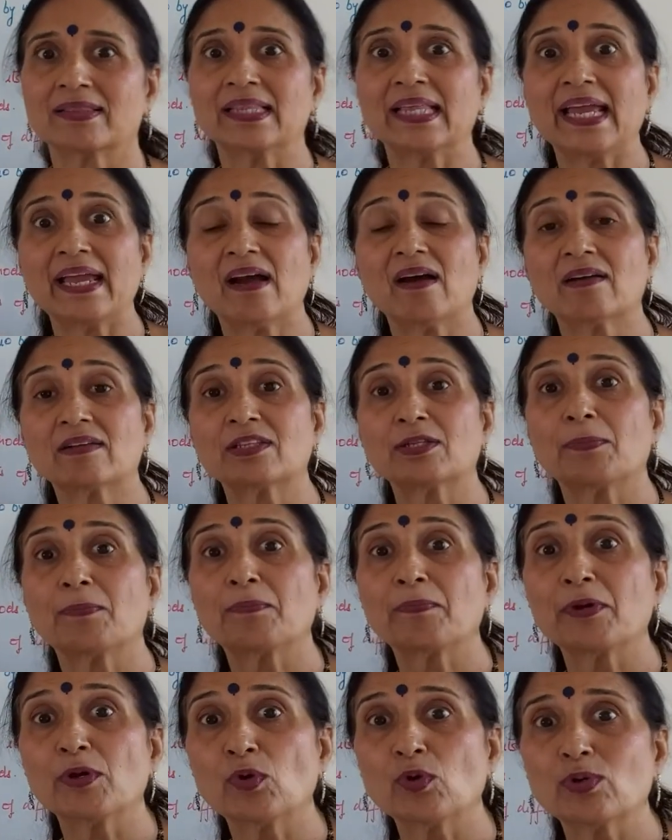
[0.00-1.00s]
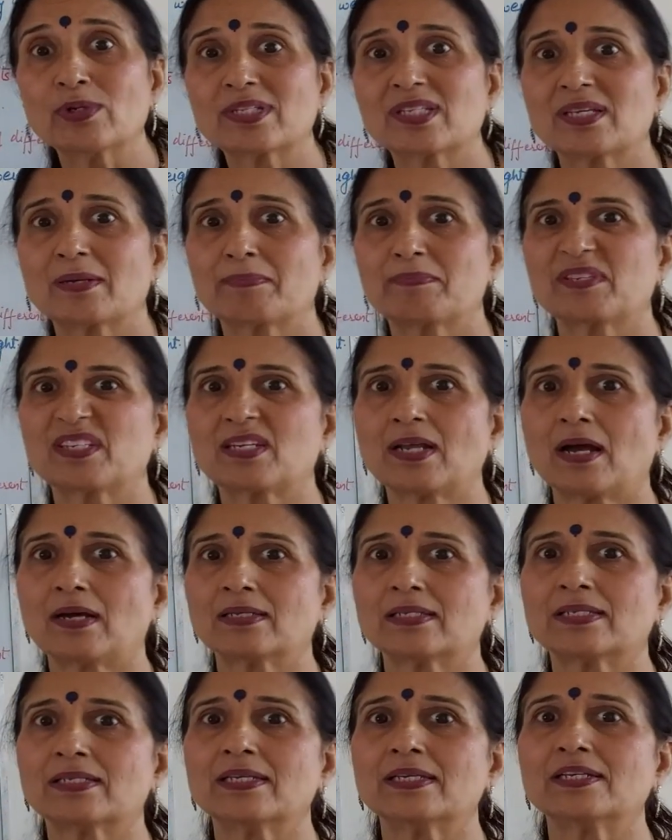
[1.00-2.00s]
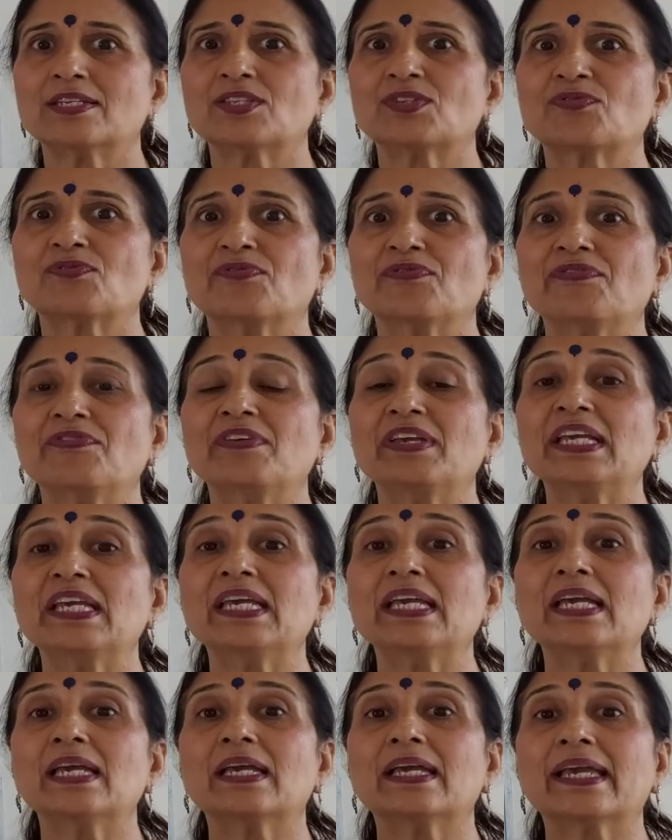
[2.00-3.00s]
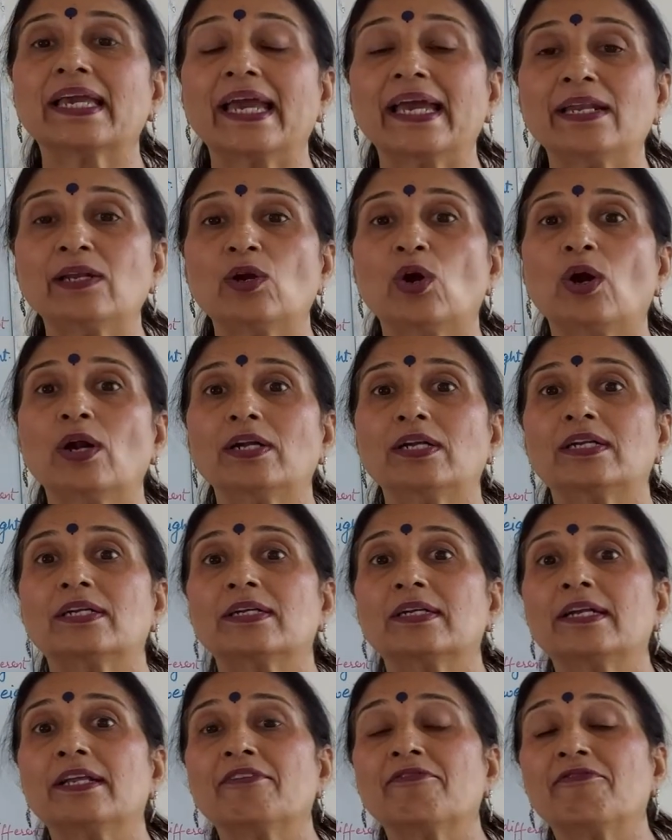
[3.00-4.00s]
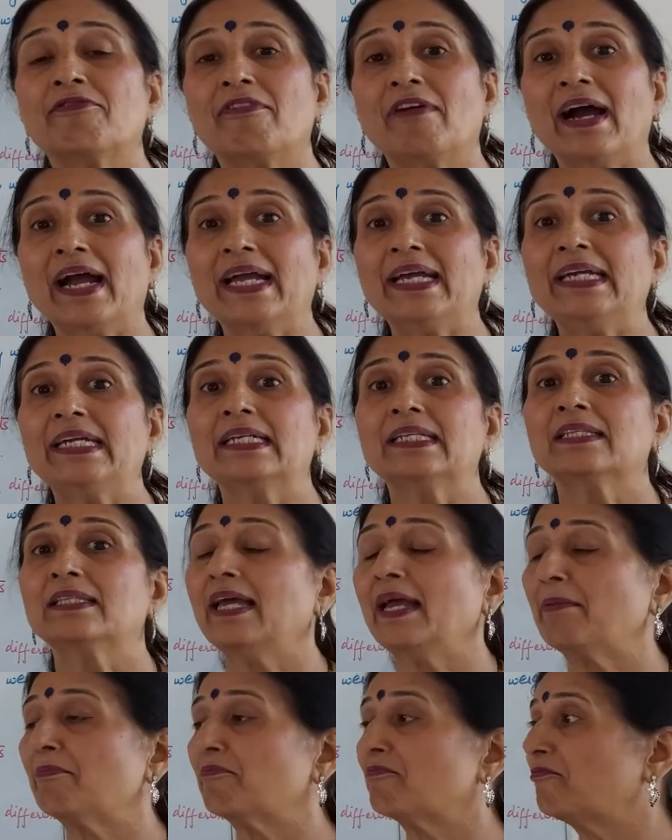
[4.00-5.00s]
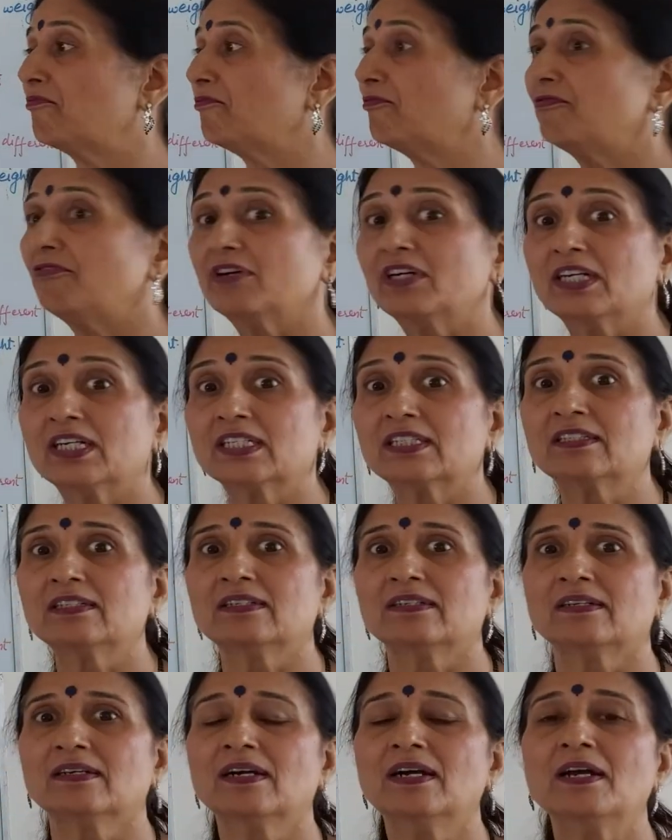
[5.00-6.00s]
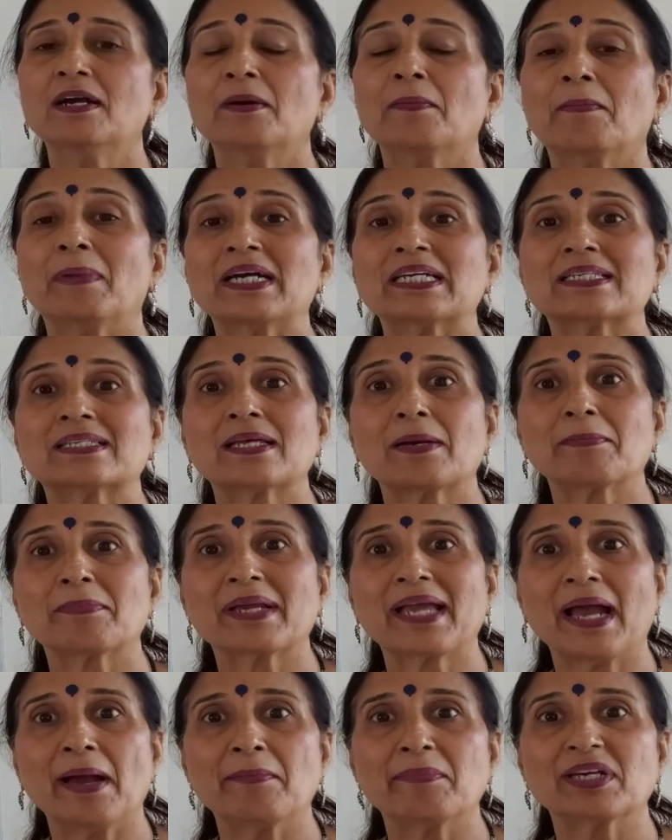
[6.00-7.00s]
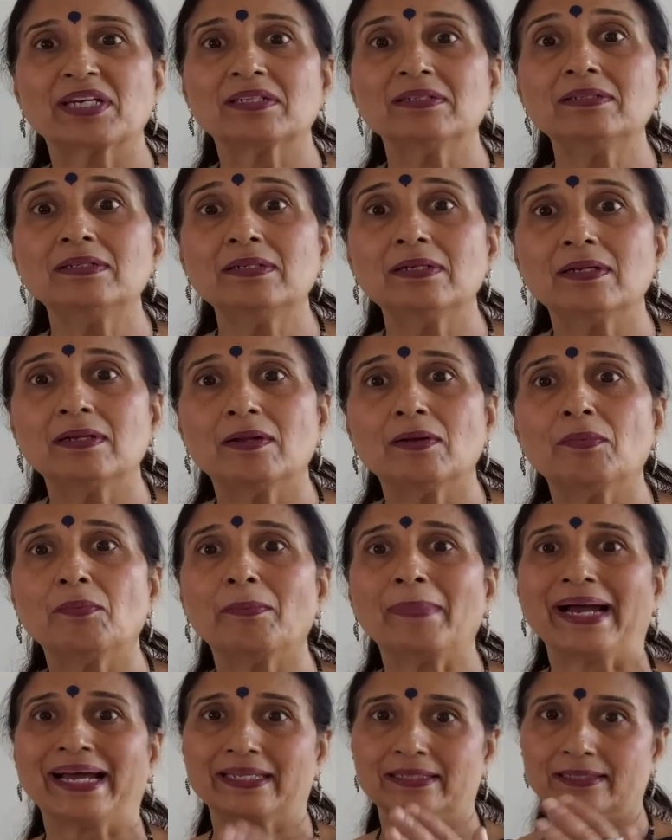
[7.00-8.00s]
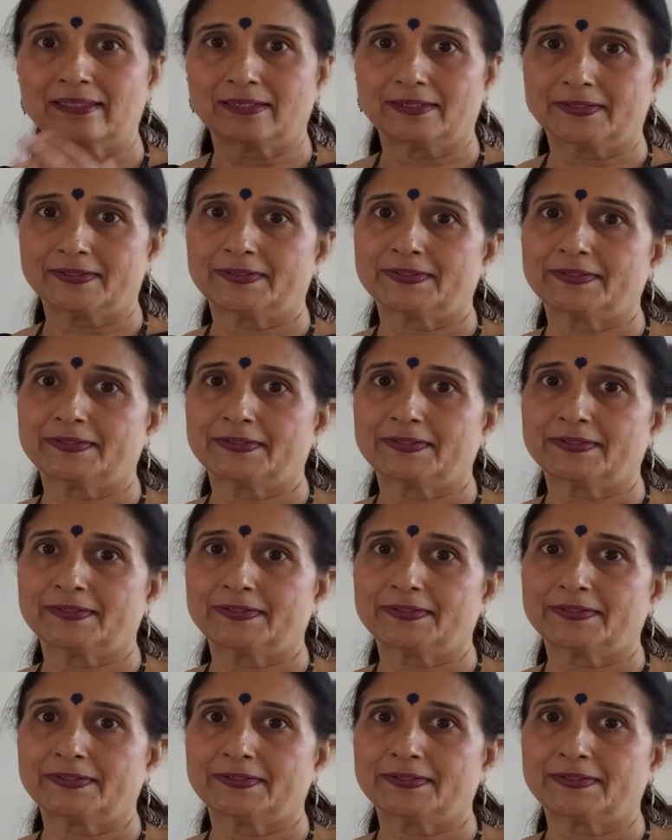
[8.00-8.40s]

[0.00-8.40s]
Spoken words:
They are the pure substances. We cannot divide them further by some chemical method.